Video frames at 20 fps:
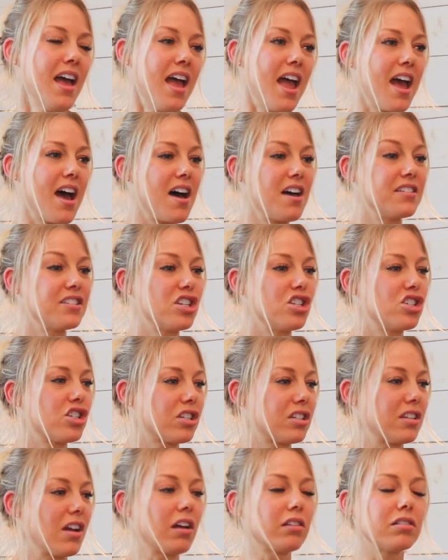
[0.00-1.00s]
and
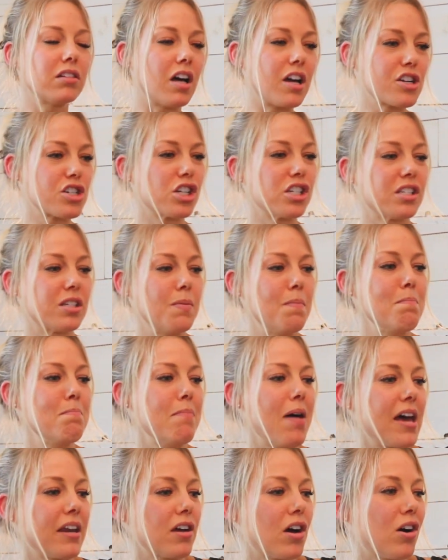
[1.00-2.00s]
just a luscious
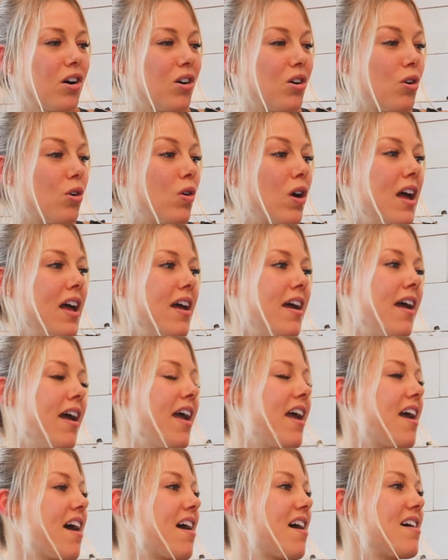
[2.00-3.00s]
meadow,
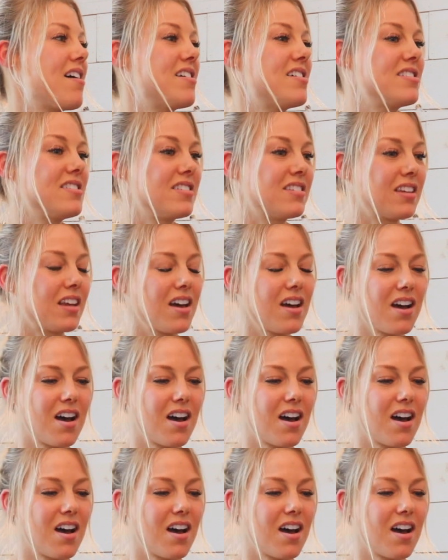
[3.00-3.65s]
and